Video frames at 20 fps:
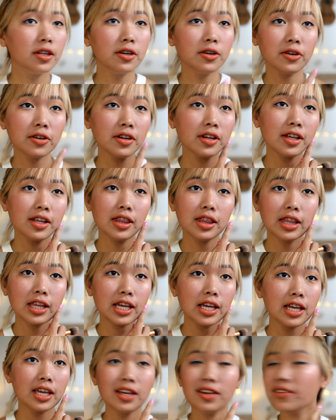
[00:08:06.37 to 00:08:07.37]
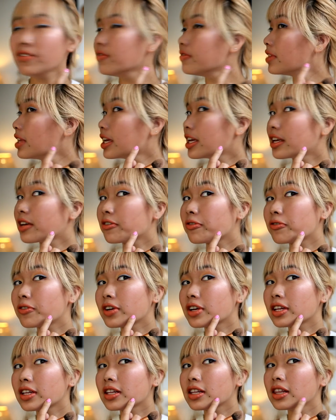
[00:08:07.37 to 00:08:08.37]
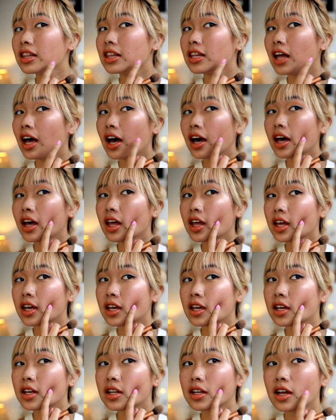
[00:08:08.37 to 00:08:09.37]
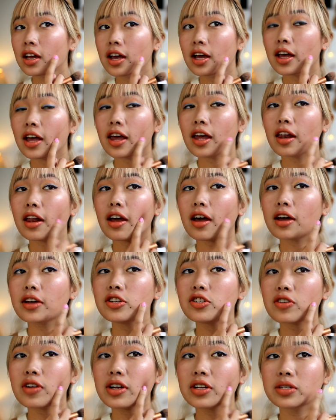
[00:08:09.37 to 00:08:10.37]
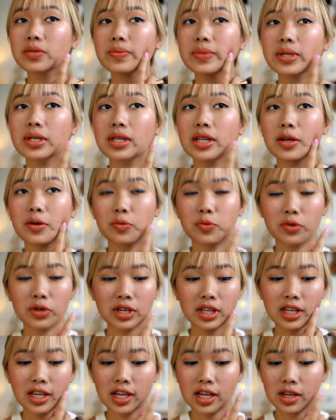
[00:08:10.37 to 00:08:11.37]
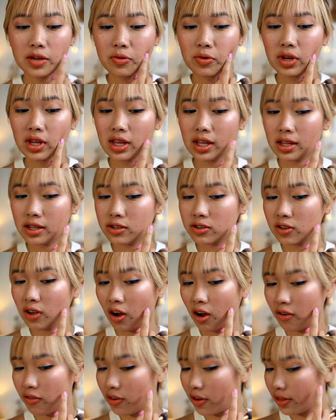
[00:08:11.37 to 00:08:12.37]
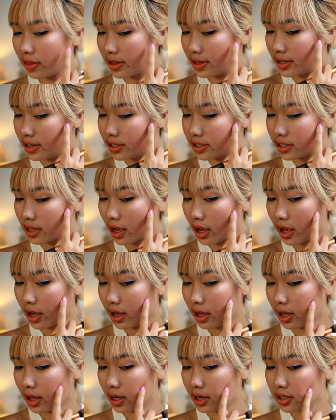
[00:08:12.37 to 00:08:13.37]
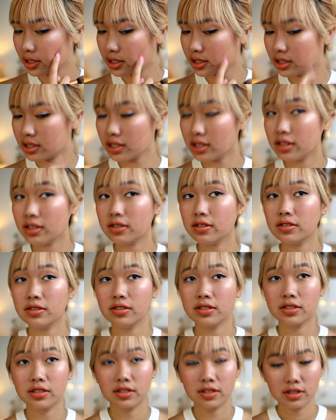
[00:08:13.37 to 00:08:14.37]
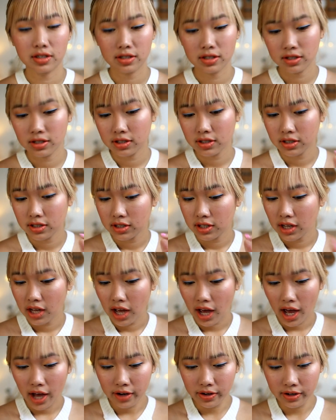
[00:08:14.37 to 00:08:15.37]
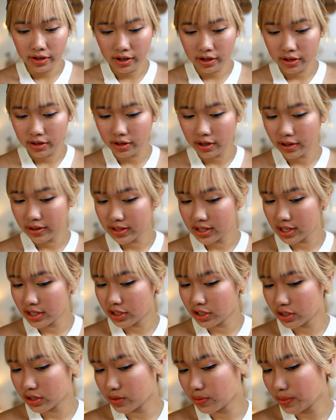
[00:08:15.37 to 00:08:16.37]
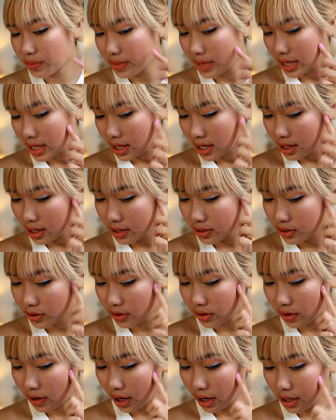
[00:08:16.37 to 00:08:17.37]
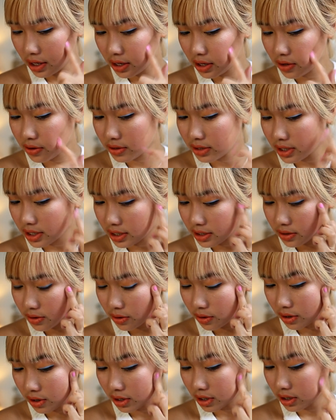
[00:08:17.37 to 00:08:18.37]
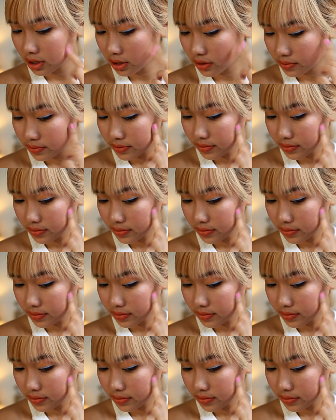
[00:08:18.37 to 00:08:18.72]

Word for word: literally leaves like a freaking line, and I tried to be like really soft on this side and it's still, I don't know, is it just me that don't know how to use this or?